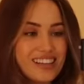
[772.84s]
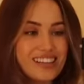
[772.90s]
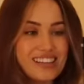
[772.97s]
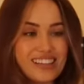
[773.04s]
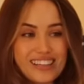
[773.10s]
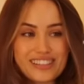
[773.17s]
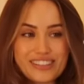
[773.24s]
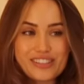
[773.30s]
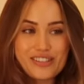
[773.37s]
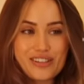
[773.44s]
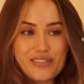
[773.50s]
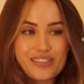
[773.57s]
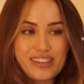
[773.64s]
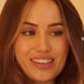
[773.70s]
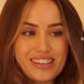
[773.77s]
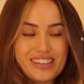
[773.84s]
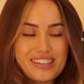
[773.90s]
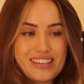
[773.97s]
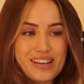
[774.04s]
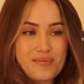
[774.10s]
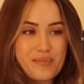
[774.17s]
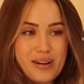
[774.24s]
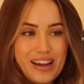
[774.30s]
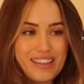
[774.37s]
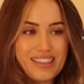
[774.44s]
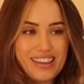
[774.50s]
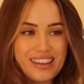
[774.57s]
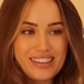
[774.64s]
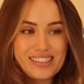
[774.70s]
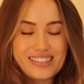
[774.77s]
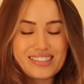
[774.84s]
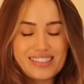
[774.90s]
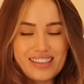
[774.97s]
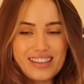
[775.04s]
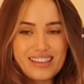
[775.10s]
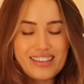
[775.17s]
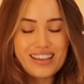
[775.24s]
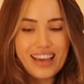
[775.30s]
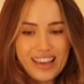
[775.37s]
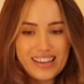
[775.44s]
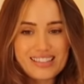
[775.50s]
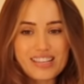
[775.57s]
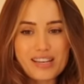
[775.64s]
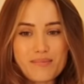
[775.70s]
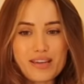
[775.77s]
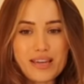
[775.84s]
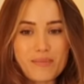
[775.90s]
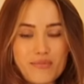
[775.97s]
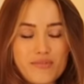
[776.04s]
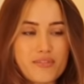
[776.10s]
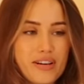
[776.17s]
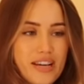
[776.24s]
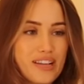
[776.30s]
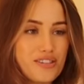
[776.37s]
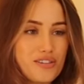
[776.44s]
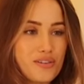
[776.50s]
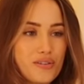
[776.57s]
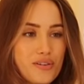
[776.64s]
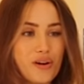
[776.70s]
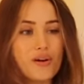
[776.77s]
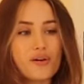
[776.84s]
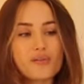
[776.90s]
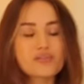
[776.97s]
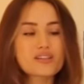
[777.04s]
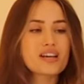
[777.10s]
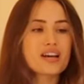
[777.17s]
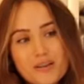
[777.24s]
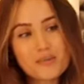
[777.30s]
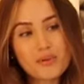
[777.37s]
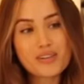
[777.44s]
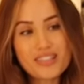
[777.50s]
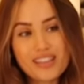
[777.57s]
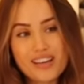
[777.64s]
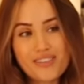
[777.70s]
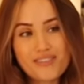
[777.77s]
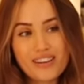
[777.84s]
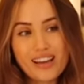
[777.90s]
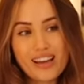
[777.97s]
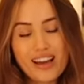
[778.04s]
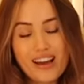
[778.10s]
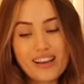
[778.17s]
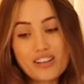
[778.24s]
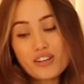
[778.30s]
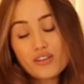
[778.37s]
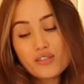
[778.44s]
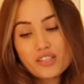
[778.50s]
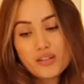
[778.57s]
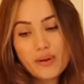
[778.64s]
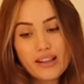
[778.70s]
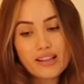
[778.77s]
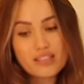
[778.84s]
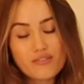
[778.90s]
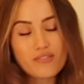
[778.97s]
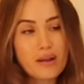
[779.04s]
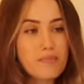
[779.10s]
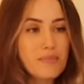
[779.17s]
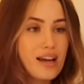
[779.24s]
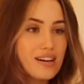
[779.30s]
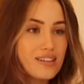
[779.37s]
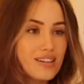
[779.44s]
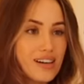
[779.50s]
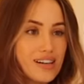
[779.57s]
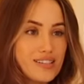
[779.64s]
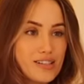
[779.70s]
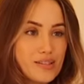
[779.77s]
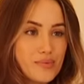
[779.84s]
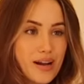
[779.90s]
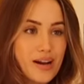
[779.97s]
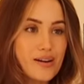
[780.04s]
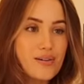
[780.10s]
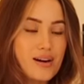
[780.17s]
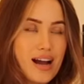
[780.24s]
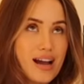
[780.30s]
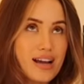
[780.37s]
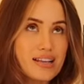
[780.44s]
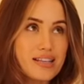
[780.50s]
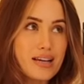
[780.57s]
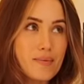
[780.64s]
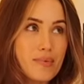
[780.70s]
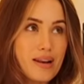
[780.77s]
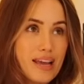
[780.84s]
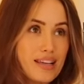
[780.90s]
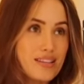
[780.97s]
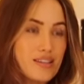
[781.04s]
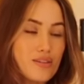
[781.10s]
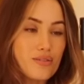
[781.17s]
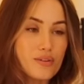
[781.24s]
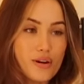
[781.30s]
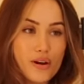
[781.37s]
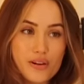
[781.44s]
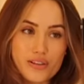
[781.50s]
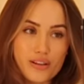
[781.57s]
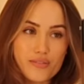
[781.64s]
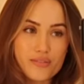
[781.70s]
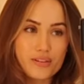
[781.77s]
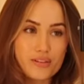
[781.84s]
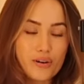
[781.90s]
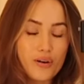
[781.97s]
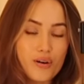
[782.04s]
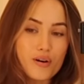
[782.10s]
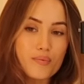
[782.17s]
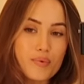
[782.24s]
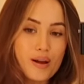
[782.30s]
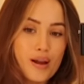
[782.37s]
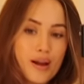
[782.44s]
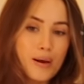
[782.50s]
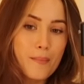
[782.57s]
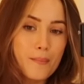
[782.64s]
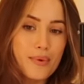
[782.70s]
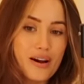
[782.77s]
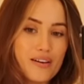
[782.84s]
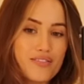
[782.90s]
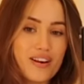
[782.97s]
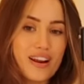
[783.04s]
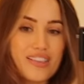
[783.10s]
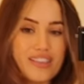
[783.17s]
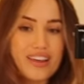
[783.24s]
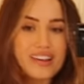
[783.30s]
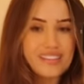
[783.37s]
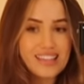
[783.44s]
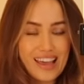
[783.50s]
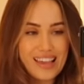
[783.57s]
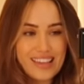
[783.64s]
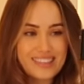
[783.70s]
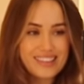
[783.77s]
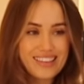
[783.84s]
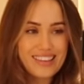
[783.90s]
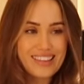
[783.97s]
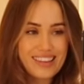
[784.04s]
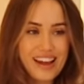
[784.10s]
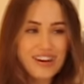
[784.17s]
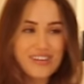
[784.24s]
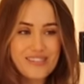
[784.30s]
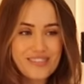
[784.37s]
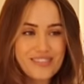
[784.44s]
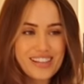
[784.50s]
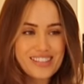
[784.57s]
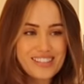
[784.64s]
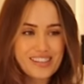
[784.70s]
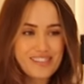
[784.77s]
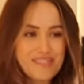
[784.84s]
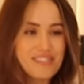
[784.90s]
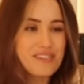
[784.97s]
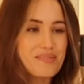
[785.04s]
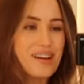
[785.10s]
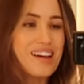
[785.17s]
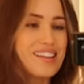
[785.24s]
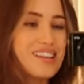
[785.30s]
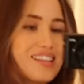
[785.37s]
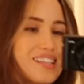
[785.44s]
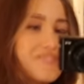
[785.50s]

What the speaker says: need to shoot this and wear this ASAP before it gets too cold because I love it. And you could also wear this with like black tights as well and a blazer or a coat over the top. But I feel like this is the outfit, so you want to wear this